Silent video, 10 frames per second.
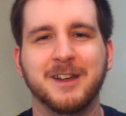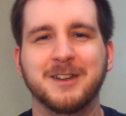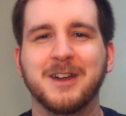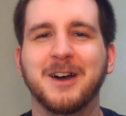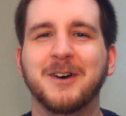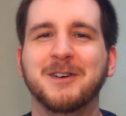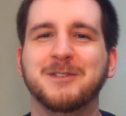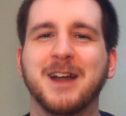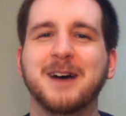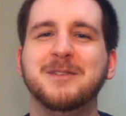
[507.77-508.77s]
Yo,
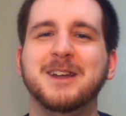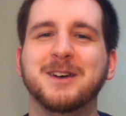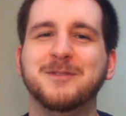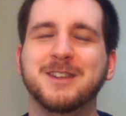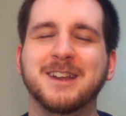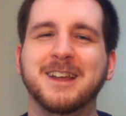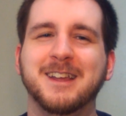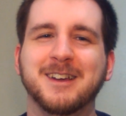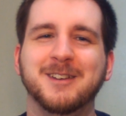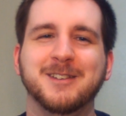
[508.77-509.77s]
if Dabi comes in
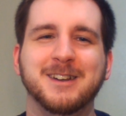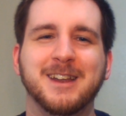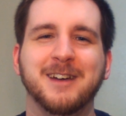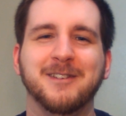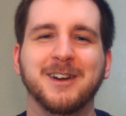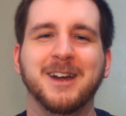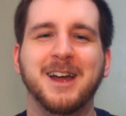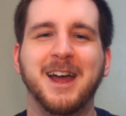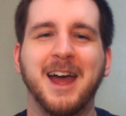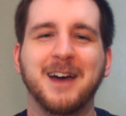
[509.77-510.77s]
and kills Endeavor
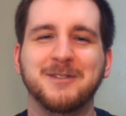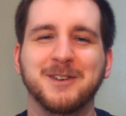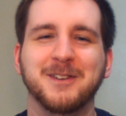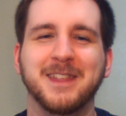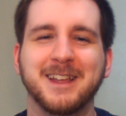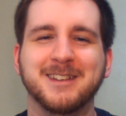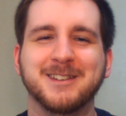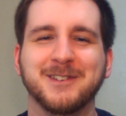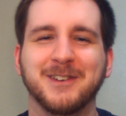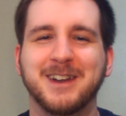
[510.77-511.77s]
after
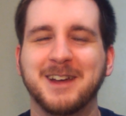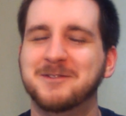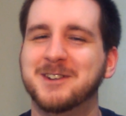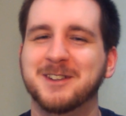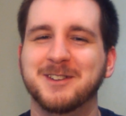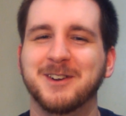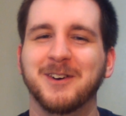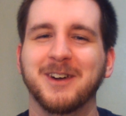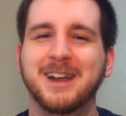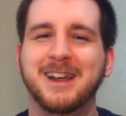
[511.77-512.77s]
this redemption
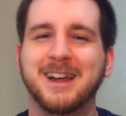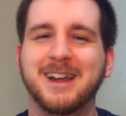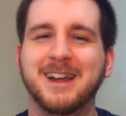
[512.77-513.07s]
story,